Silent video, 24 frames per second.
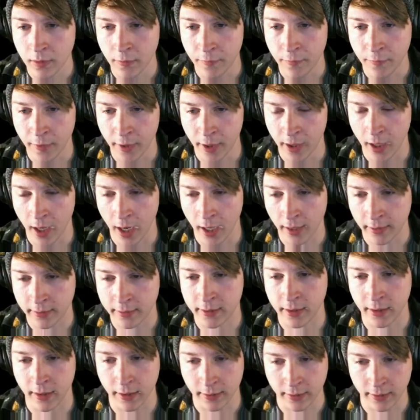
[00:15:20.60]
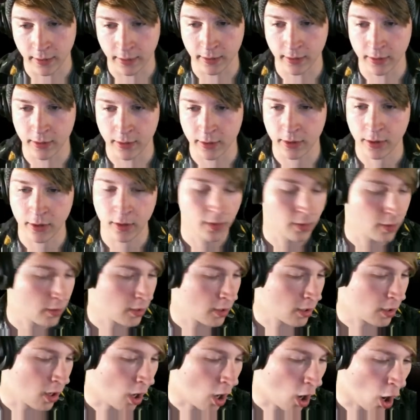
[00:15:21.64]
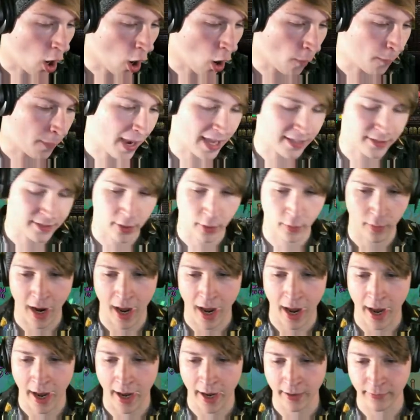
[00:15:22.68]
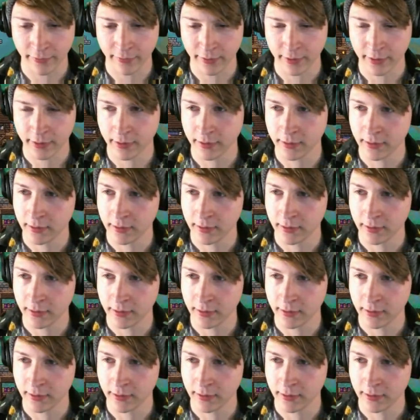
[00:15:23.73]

Fear not, citizens. Hope has arrived.